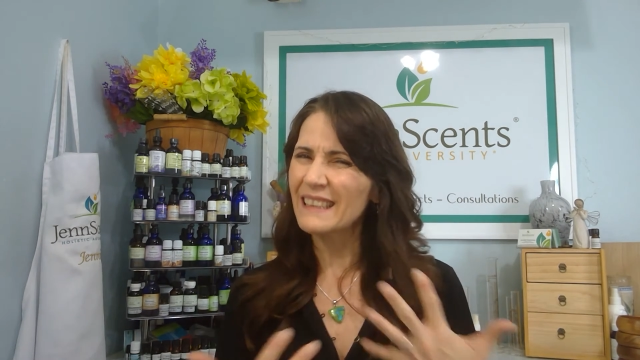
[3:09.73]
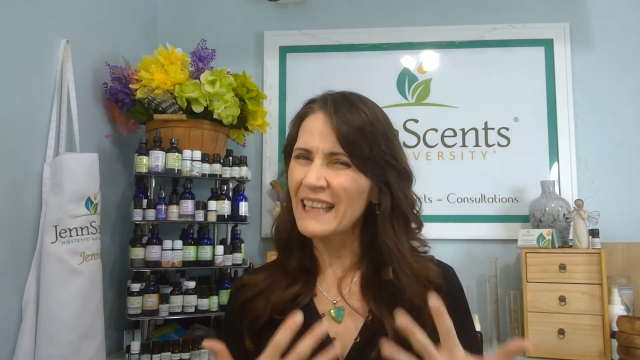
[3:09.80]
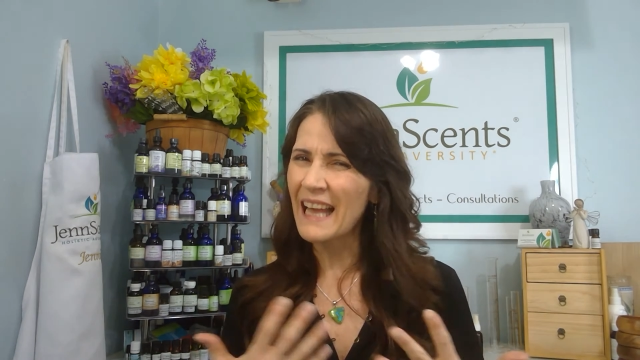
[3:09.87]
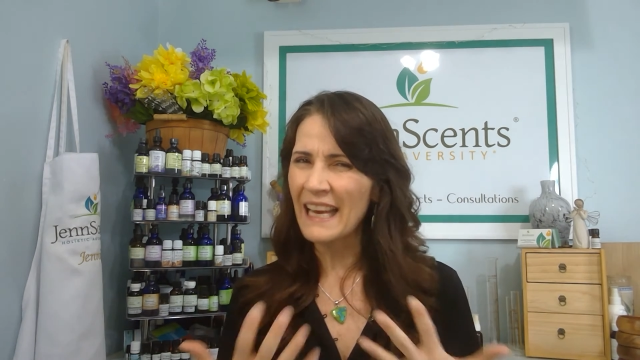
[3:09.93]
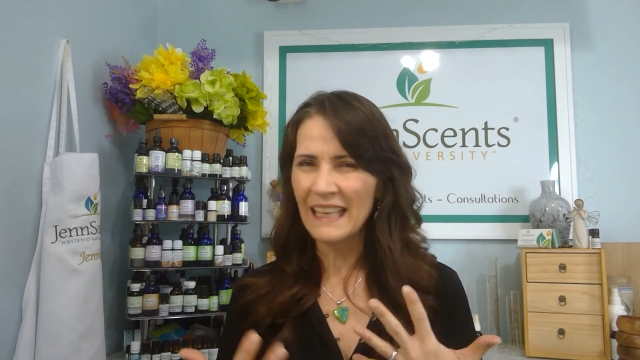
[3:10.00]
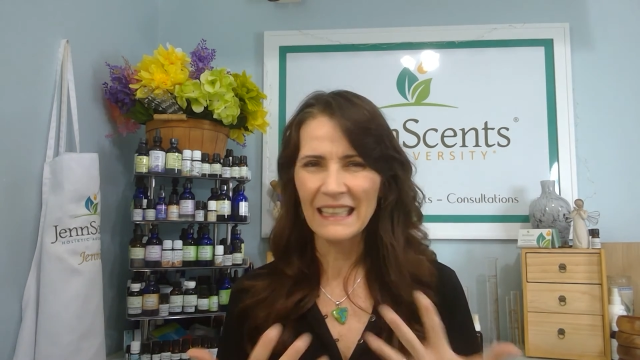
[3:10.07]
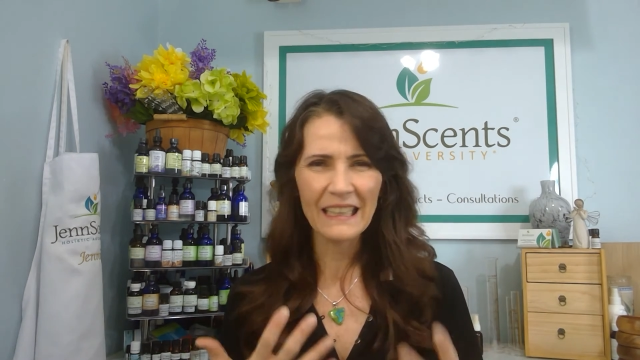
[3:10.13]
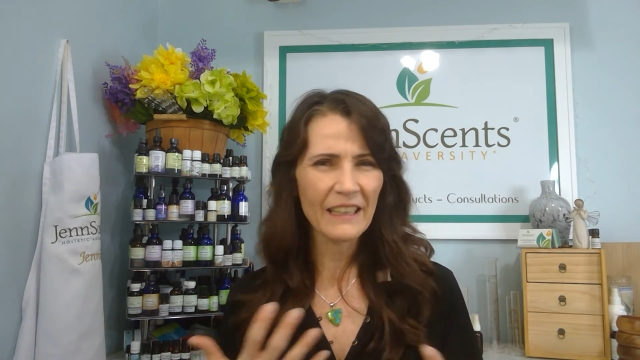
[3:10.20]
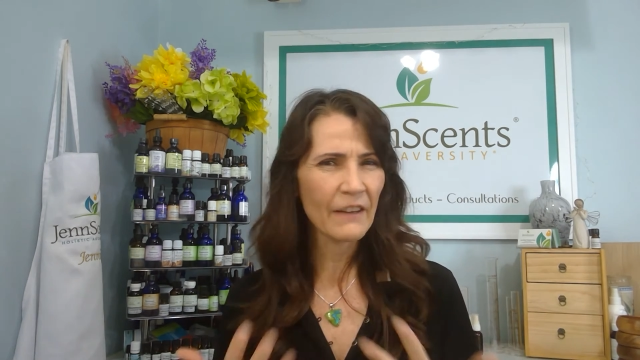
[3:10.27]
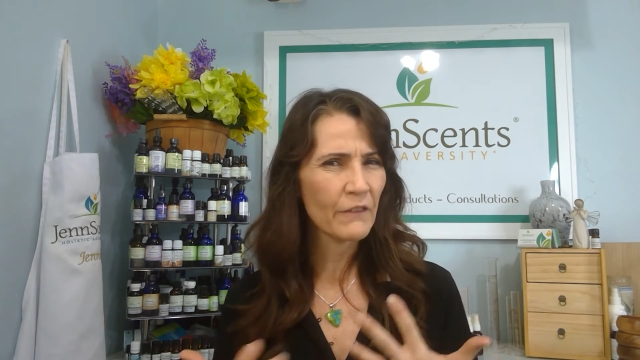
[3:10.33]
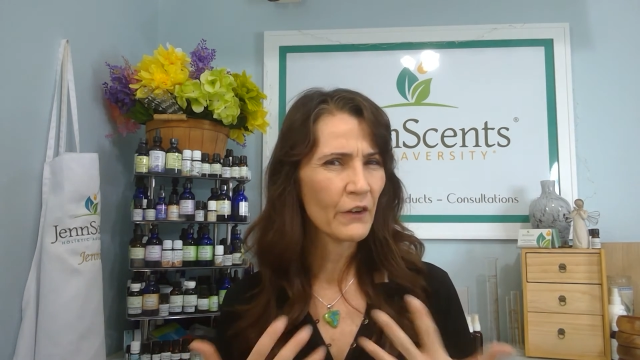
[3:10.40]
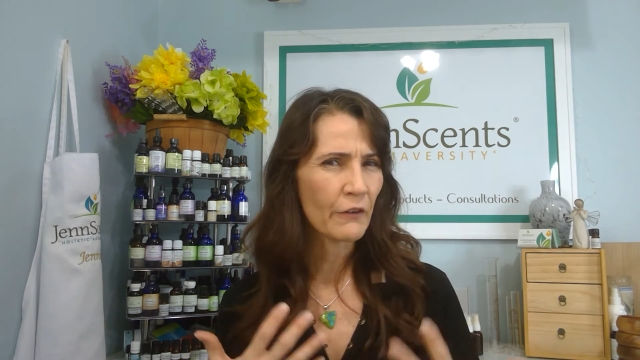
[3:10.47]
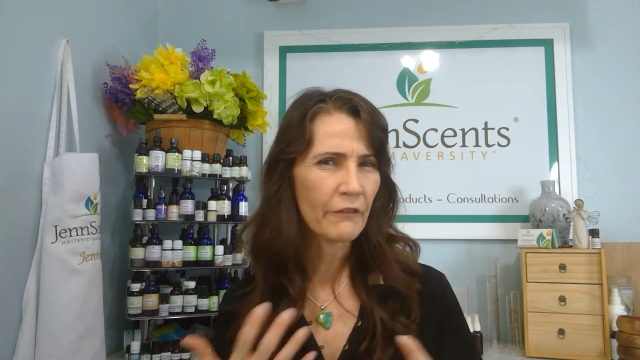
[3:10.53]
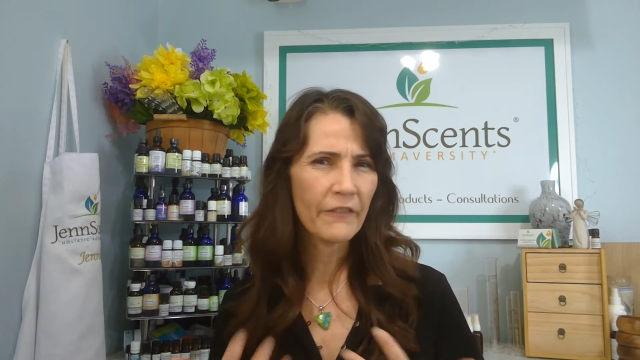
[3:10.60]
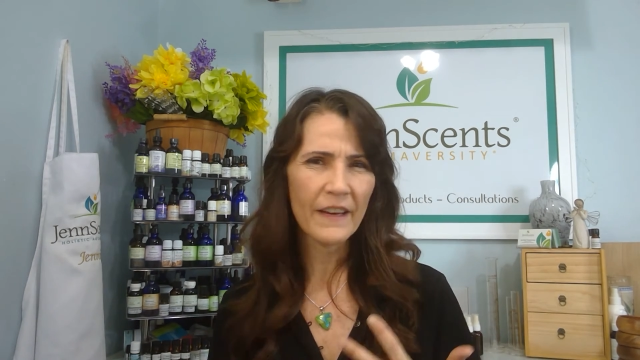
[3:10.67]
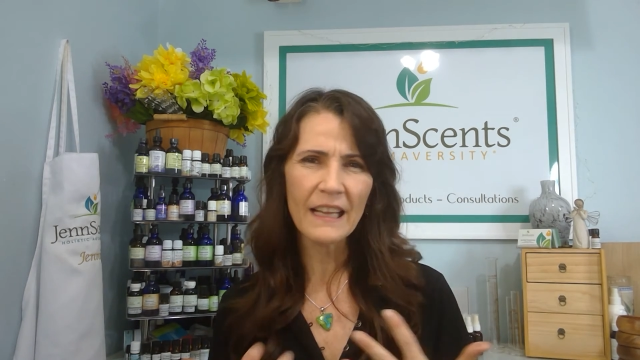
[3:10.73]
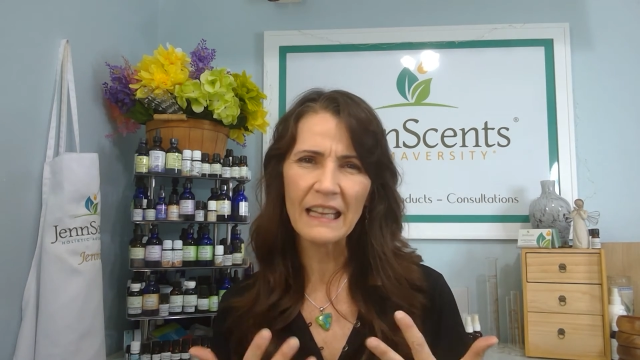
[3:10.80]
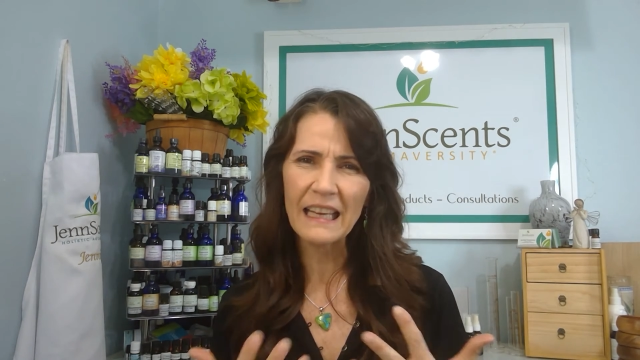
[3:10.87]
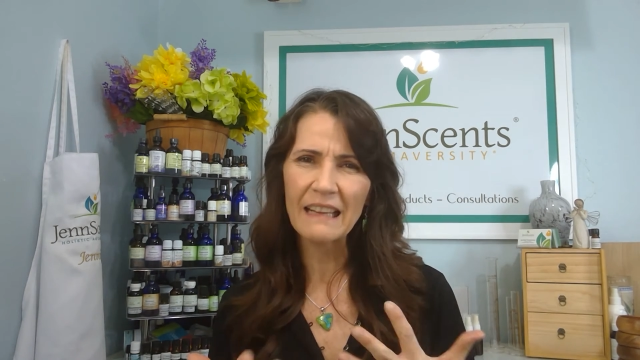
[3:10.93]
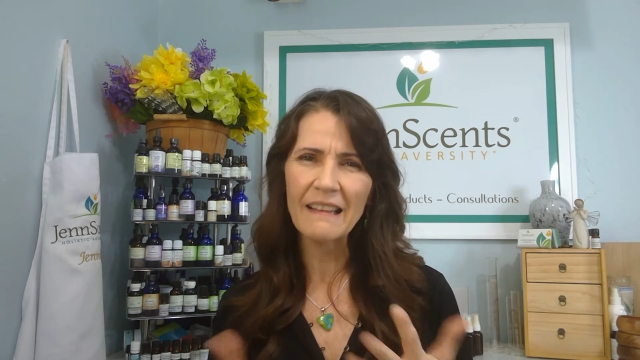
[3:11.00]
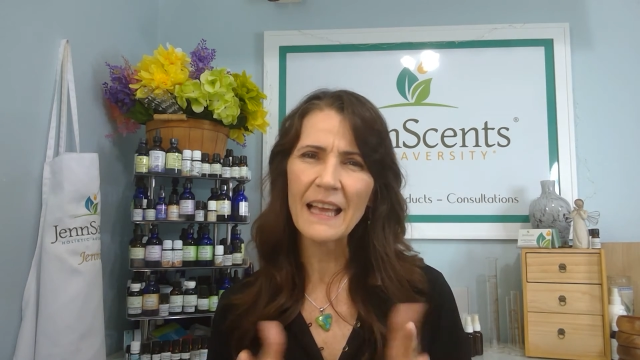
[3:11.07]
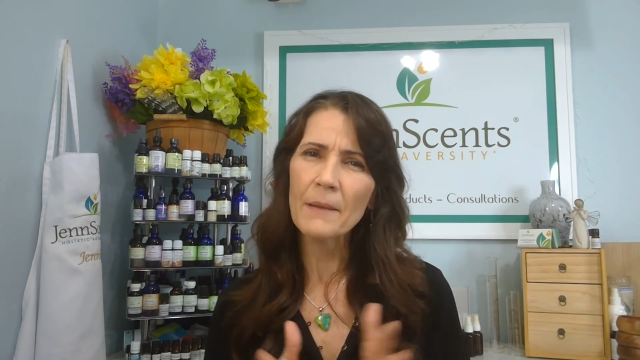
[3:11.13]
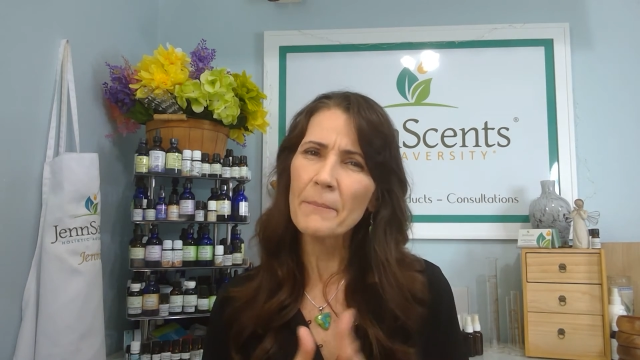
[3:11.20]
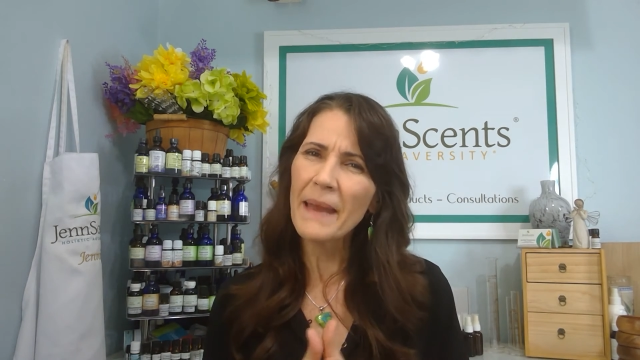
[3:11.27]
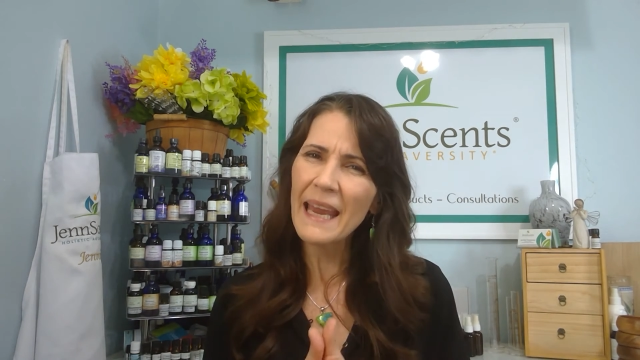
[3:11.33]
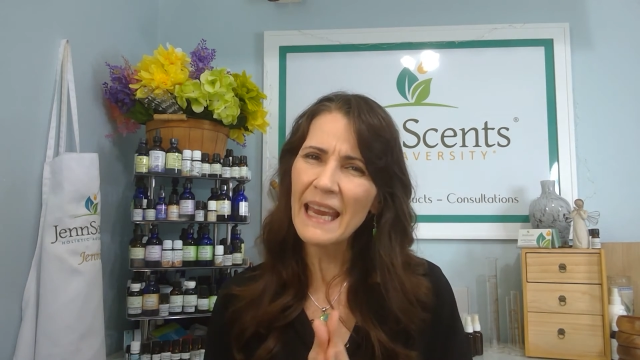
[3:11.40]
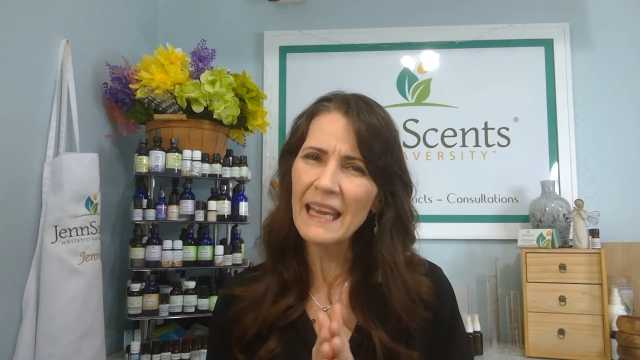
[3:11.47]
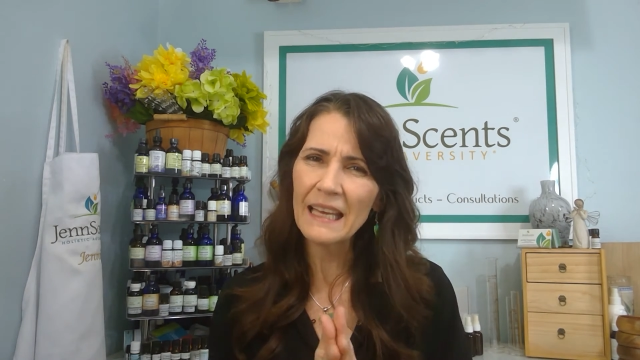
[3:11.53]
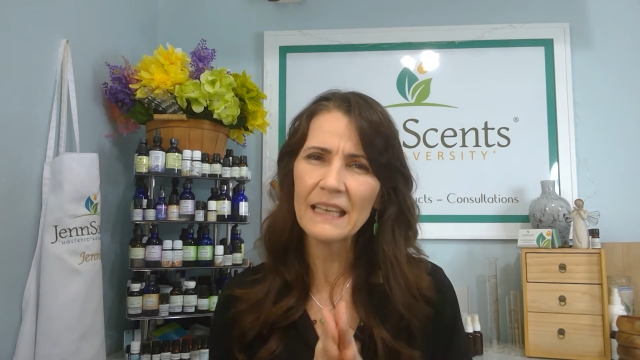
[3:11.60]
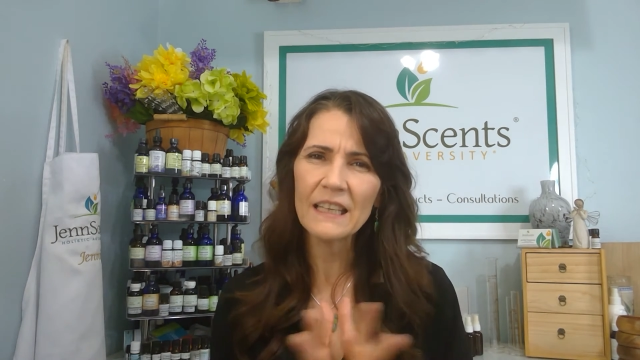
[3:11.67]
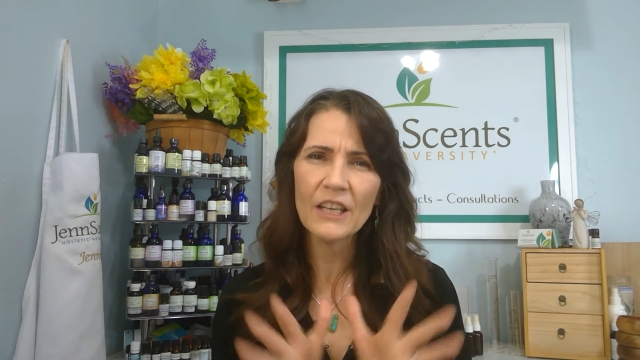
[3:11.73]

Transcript: like if you're feeling like, man,